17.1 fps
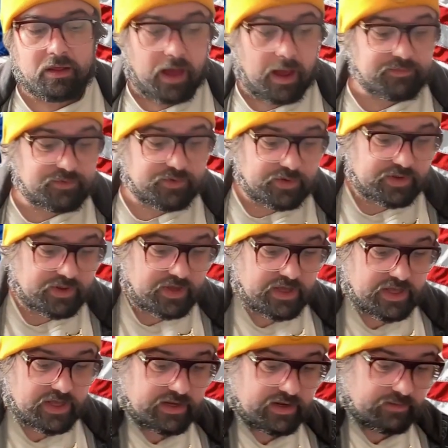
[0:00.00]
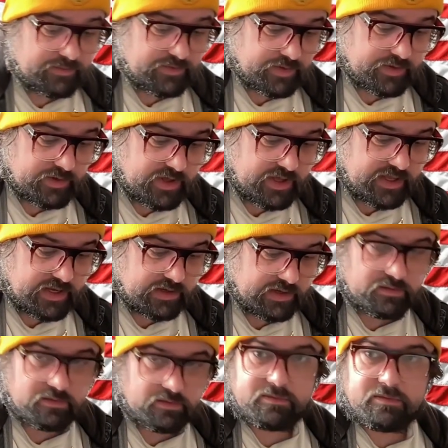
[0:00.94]
I'm doing good. I'm doing
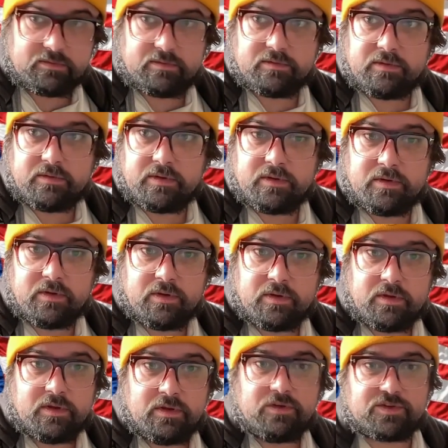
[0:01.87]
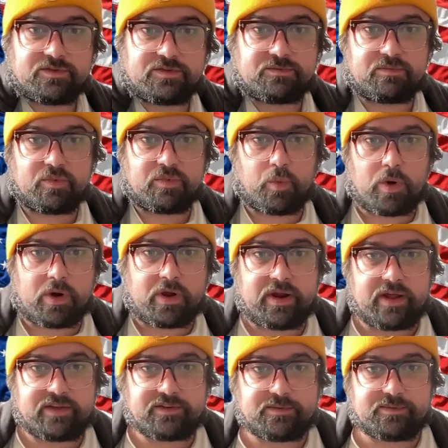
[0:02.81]
good. Just working
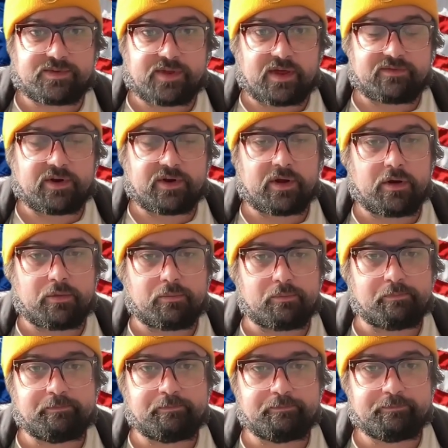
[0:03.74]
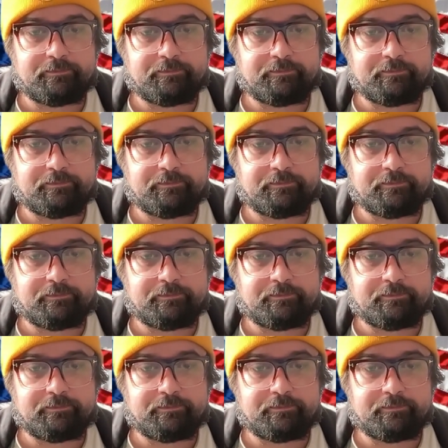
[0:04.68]
on some stuff at home.